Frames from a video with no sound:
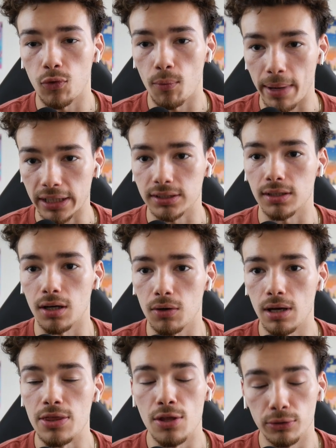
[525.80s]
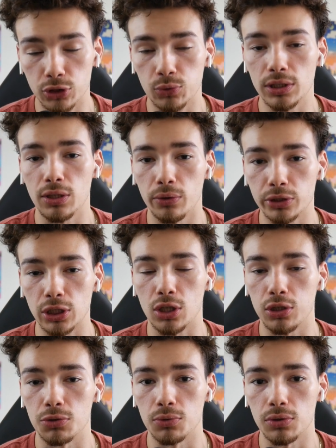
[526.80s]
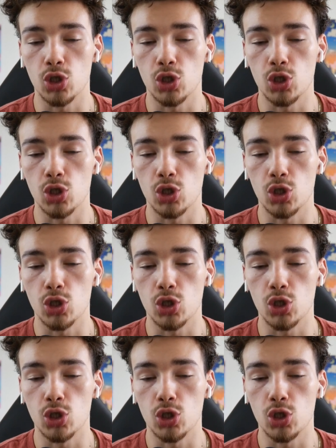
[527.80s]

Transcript: for Mexico. And those three goals include